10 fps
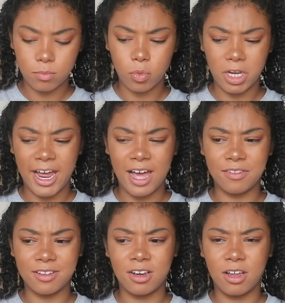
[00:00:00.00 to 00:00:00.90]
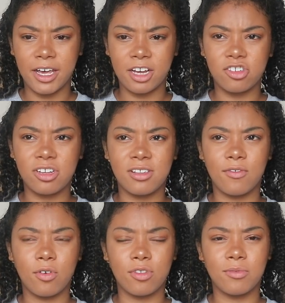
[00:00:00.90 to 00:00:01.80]
Well, I have, that's a lie actually, because
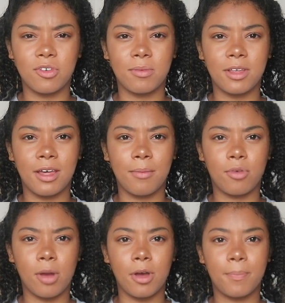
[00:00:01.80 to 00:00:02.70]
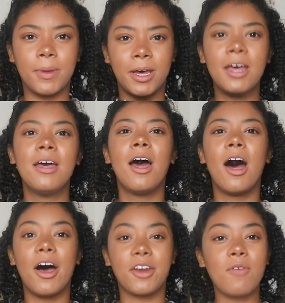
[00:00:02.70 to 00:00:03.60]
I've got some tops like that in Primark, but
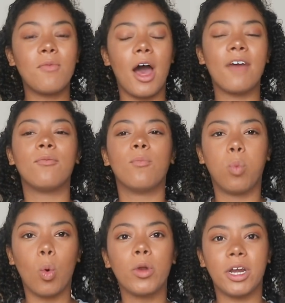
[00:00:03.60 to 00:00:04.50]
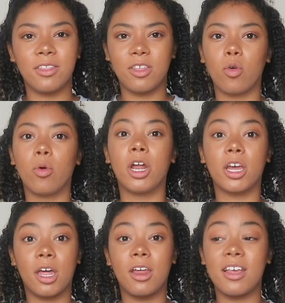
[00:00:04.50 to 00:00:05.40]
I haven't worn anything, or
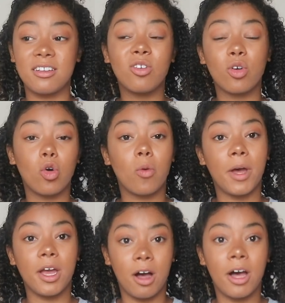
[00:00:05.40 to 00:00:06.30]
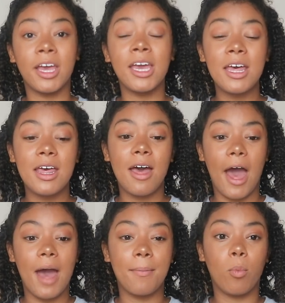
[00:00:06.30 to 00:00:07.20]
like kind of, it's not caught my eye
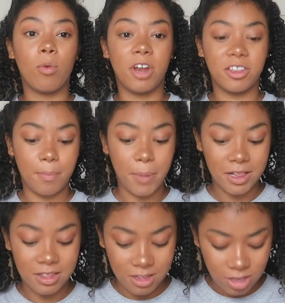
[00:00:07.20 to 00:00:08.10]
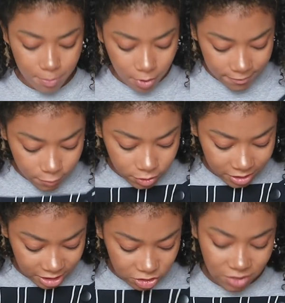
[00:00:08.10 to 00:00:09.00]
with like the buttons at the side. But I thought
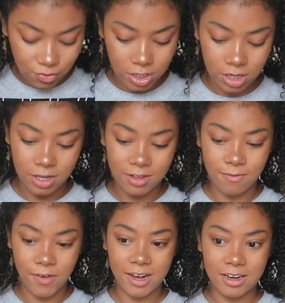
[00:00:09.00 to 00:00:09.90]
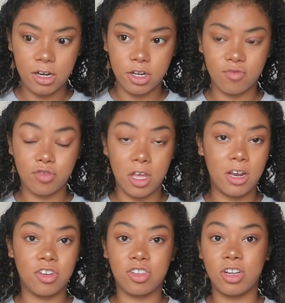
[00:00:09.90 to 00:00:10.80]
that's actually a really nice effect, and it
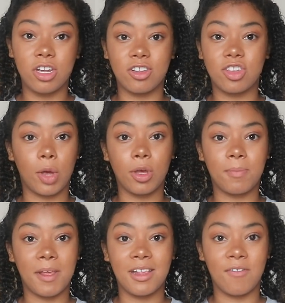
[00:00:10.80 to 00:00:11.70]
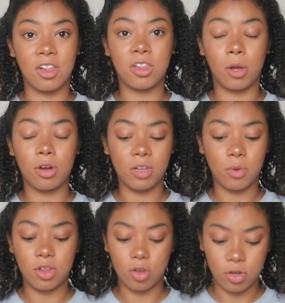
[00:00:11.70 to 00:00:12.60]
just looks so expensive and so nice
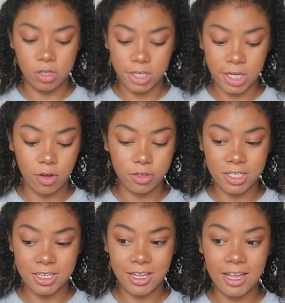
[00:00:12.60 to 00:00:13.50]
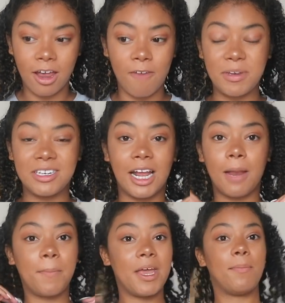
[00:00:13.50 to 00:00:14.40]
when it's on. Like, honestly, like I've been
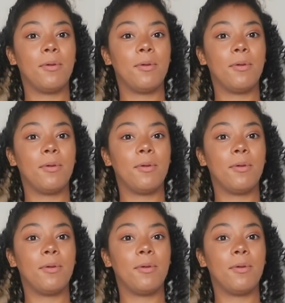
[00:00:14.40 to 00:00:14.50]
telling